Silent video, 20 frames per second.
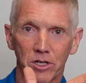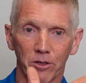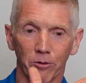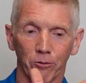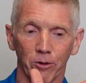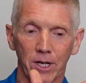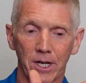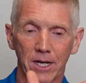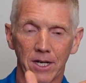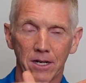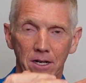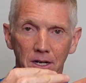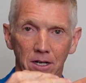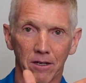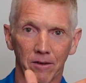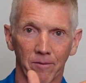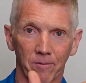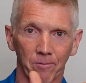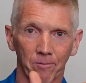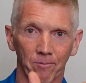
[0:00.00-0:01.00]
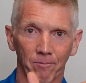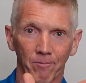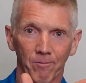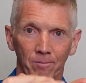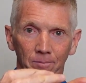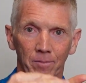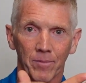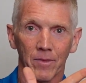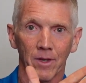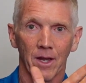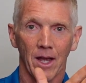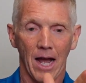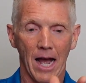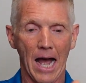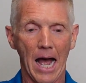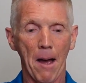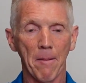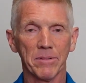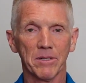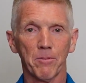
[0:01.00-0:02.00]
to read,
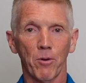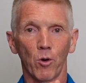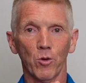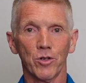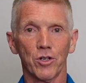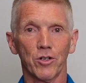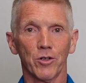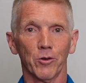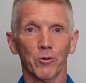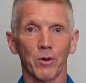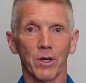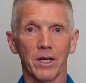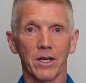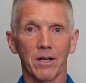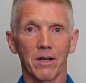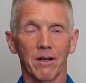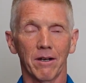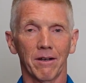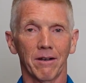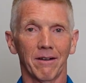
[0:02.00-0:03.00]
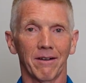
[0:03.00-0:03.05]
I'm supposed to read.